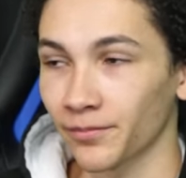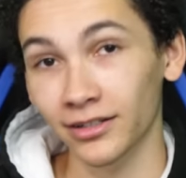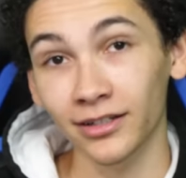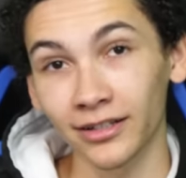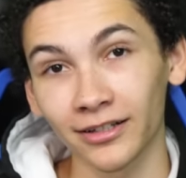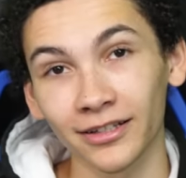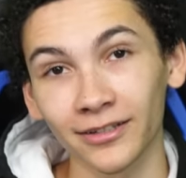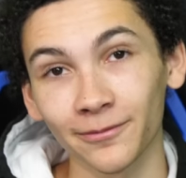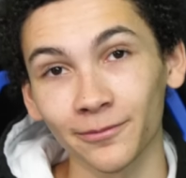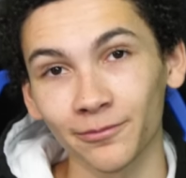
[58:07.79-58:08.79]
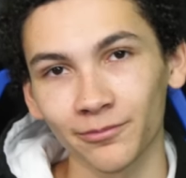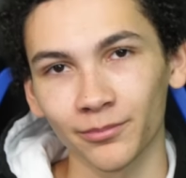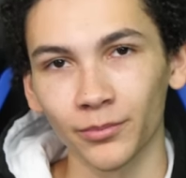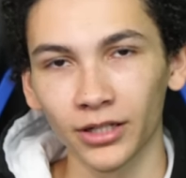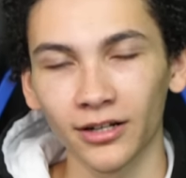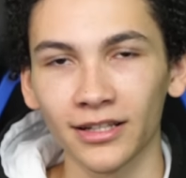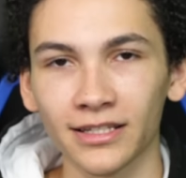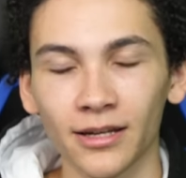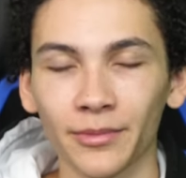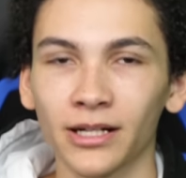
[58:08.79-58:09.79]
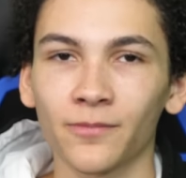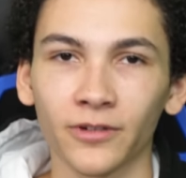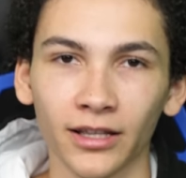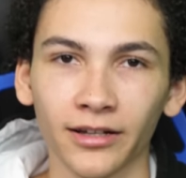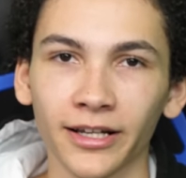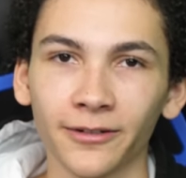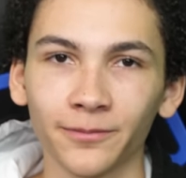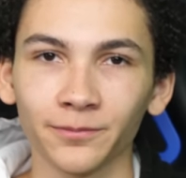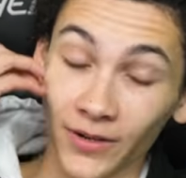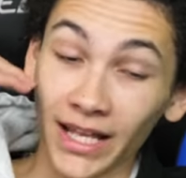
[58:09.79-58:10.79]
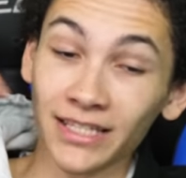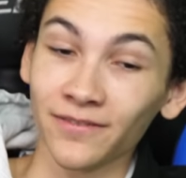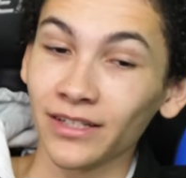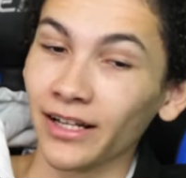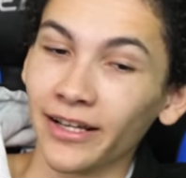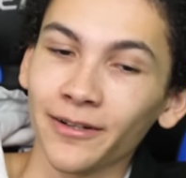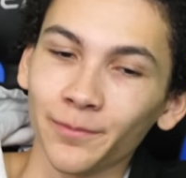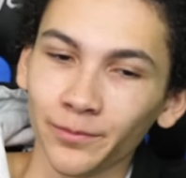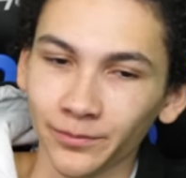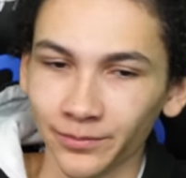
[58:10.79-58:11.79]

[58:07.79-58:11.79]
Didn't hit it then, but at least I made up for that now. So as of today,